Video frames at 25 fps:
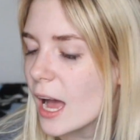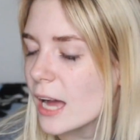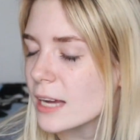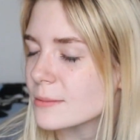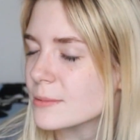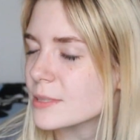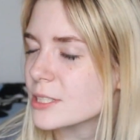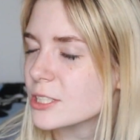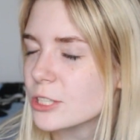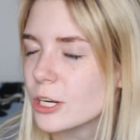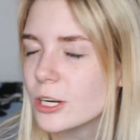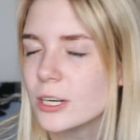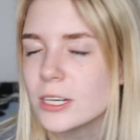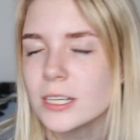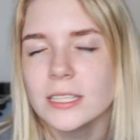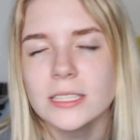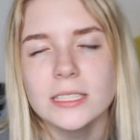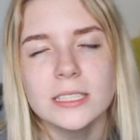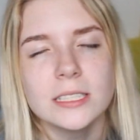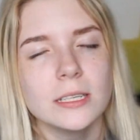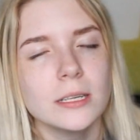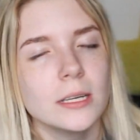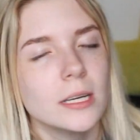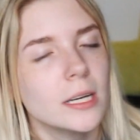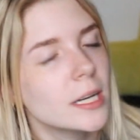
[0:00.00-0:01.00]
I'm
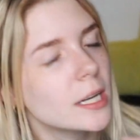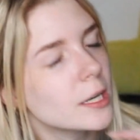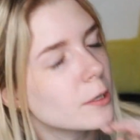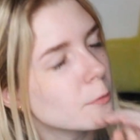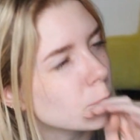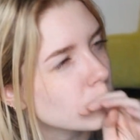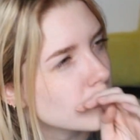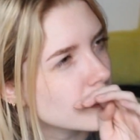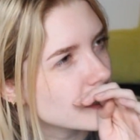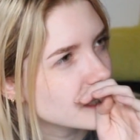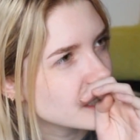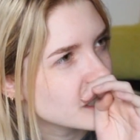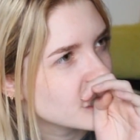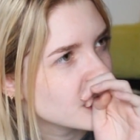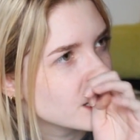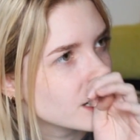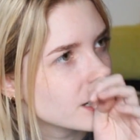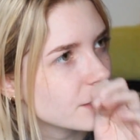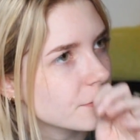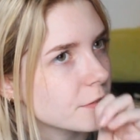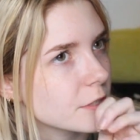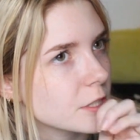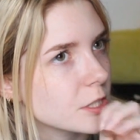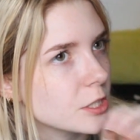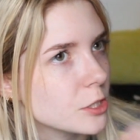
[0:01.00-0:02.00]
starting to wonder
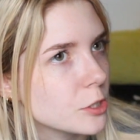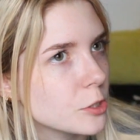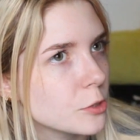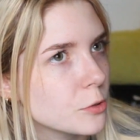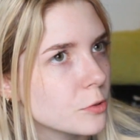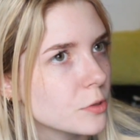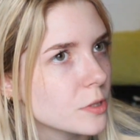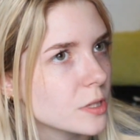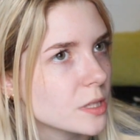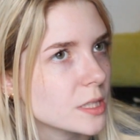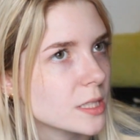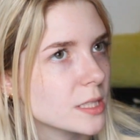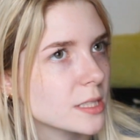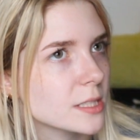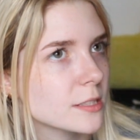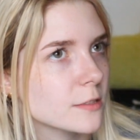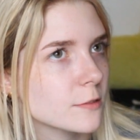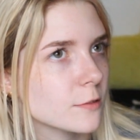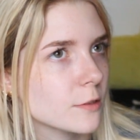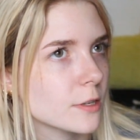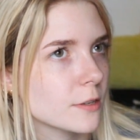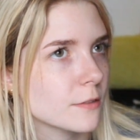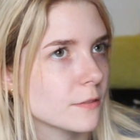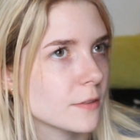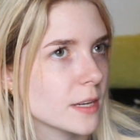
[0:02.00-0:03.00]
if youth is
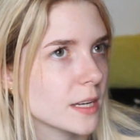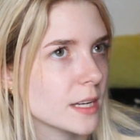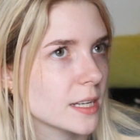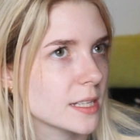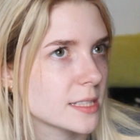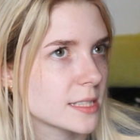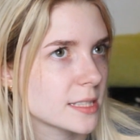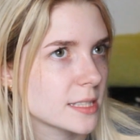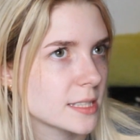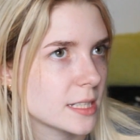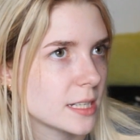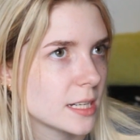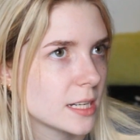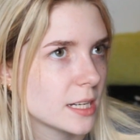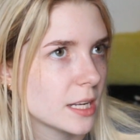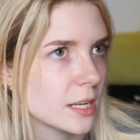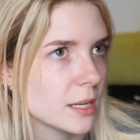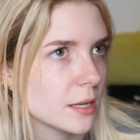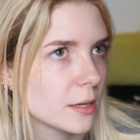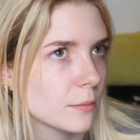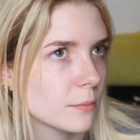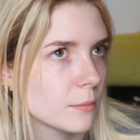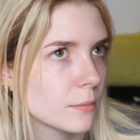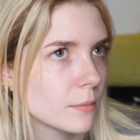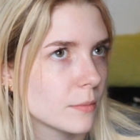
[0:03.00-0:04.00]
sort of like a
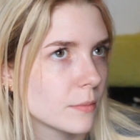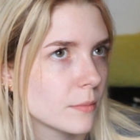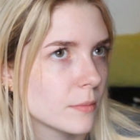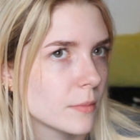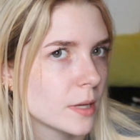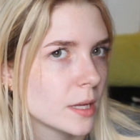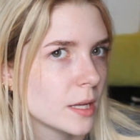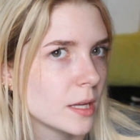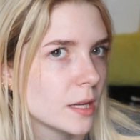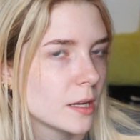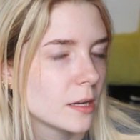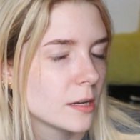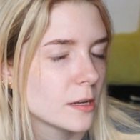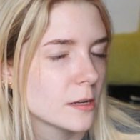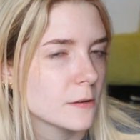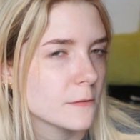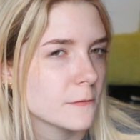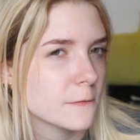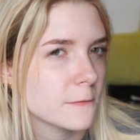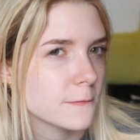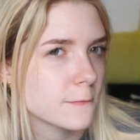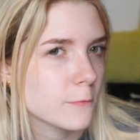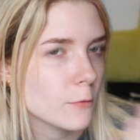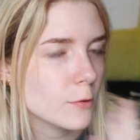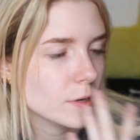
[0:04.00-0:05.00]
synonym
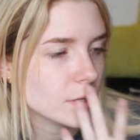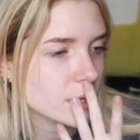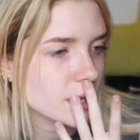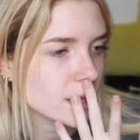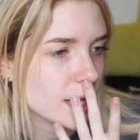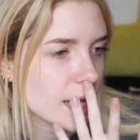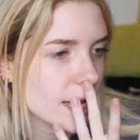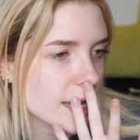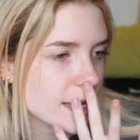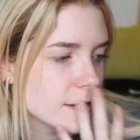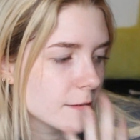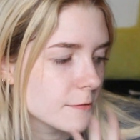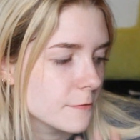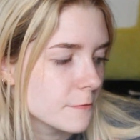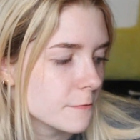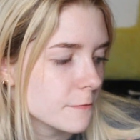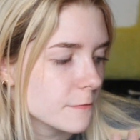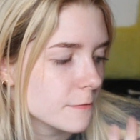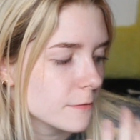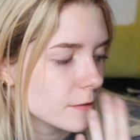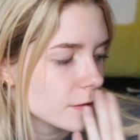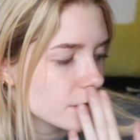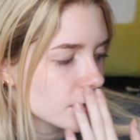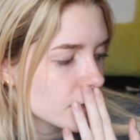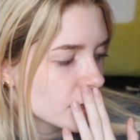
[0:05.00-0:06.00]
for life.
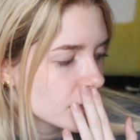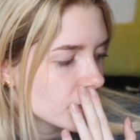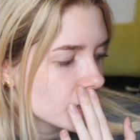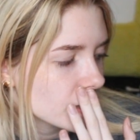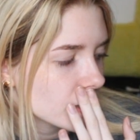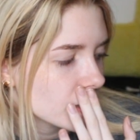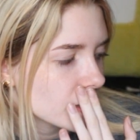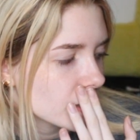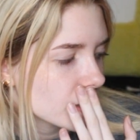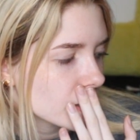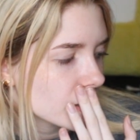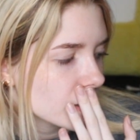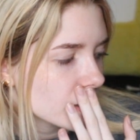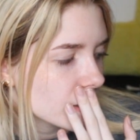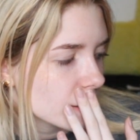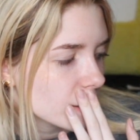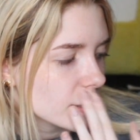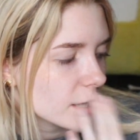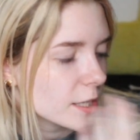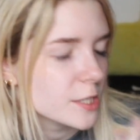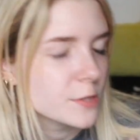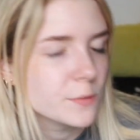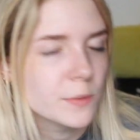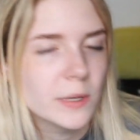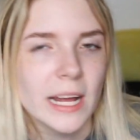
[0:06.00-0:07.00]

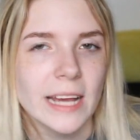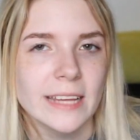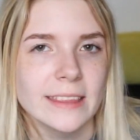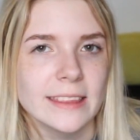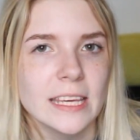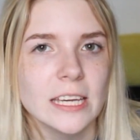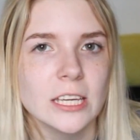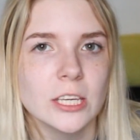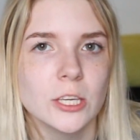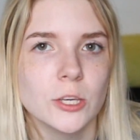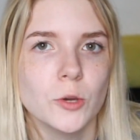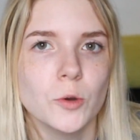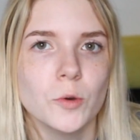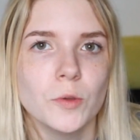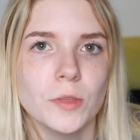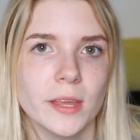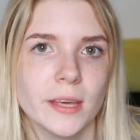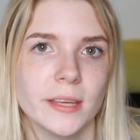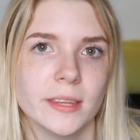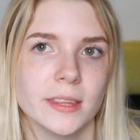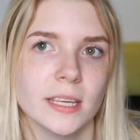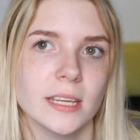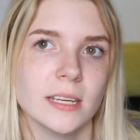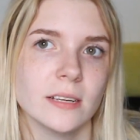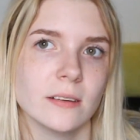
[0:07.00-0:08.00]
Because when I think youth,
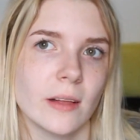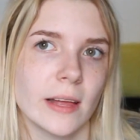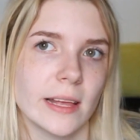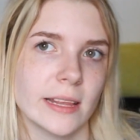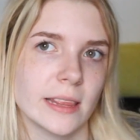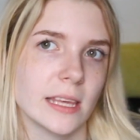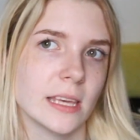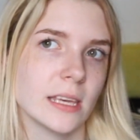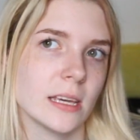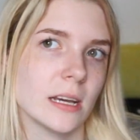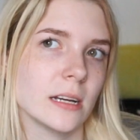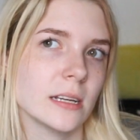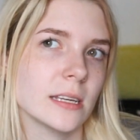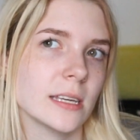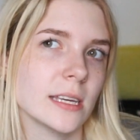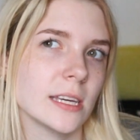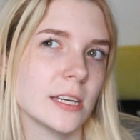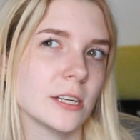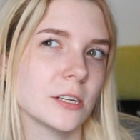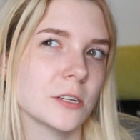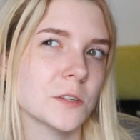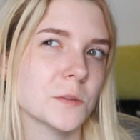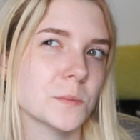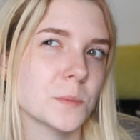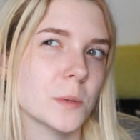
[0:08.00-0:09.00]
I think like the young
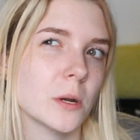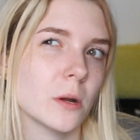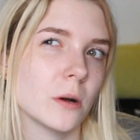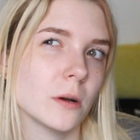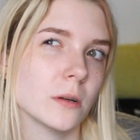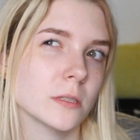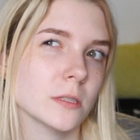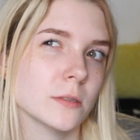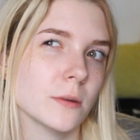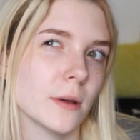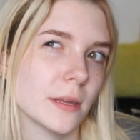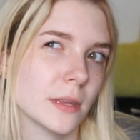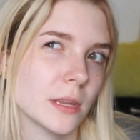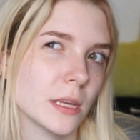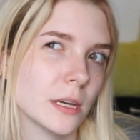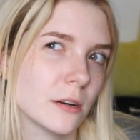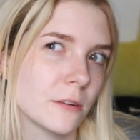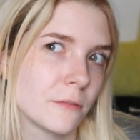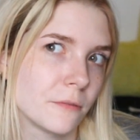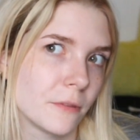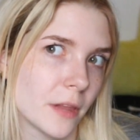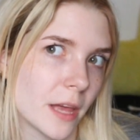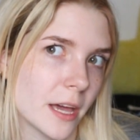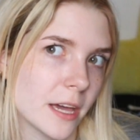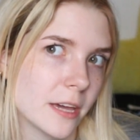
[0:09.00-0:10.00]
years, but also I think
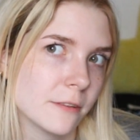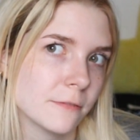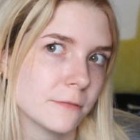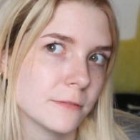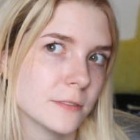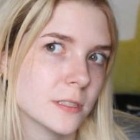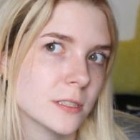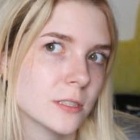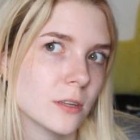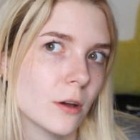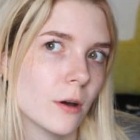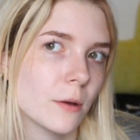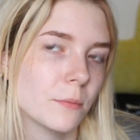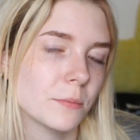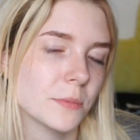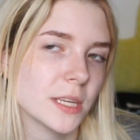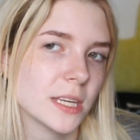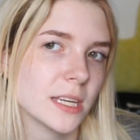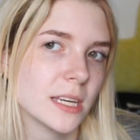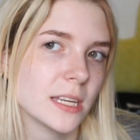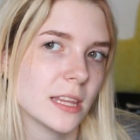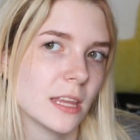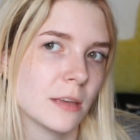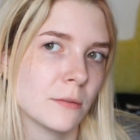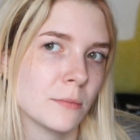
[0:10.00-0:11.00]
of life. So I'm
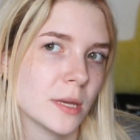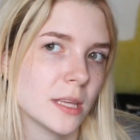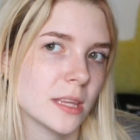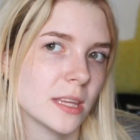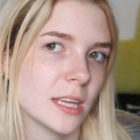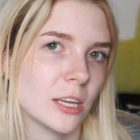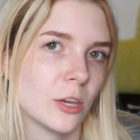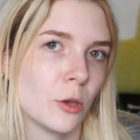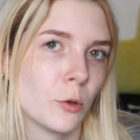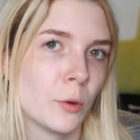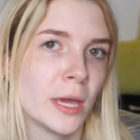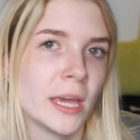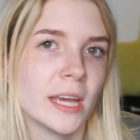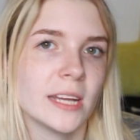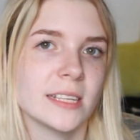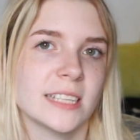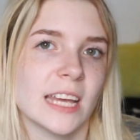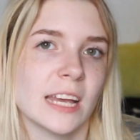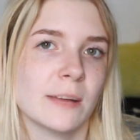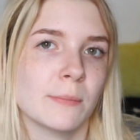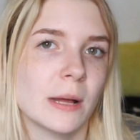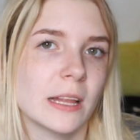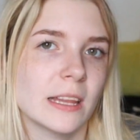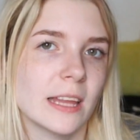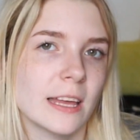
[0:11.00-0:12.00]
thinking they mean like, you can't
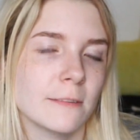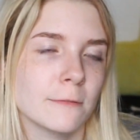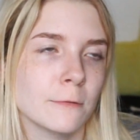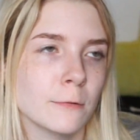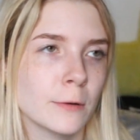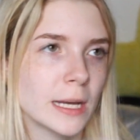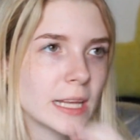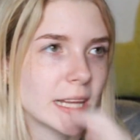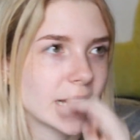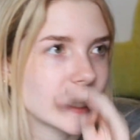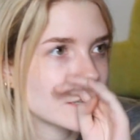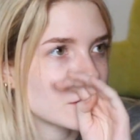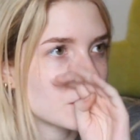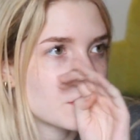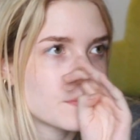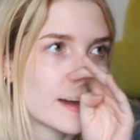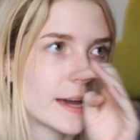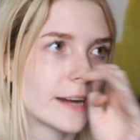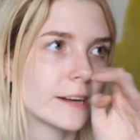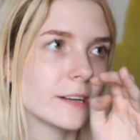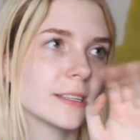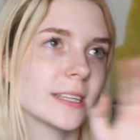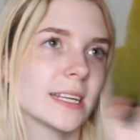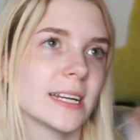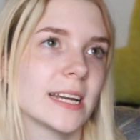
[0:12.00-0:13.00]
take my life away. Like, no
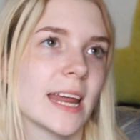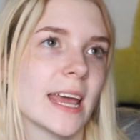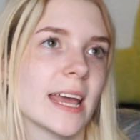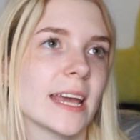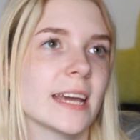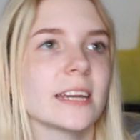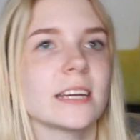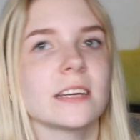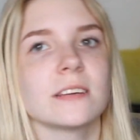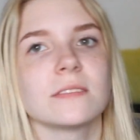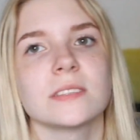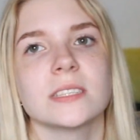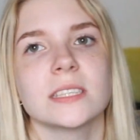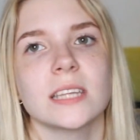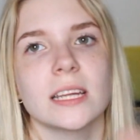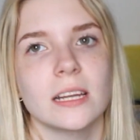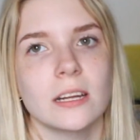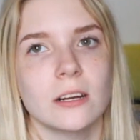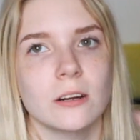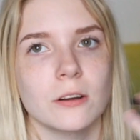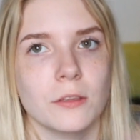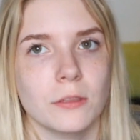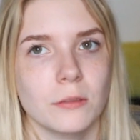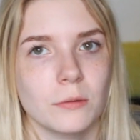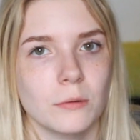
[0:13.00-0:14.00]
matter the negatives
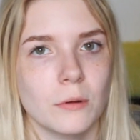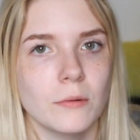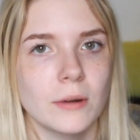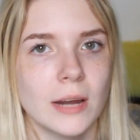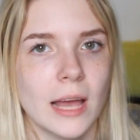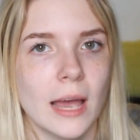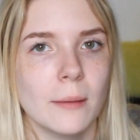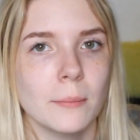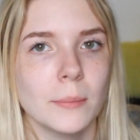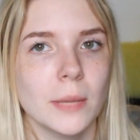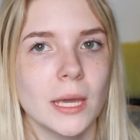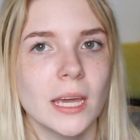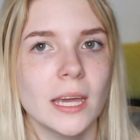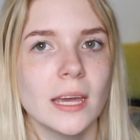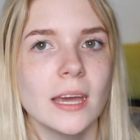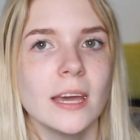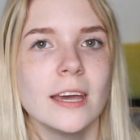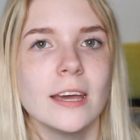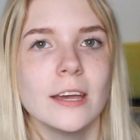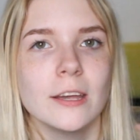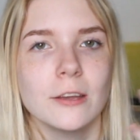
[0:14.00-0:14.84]
that are thrown at me,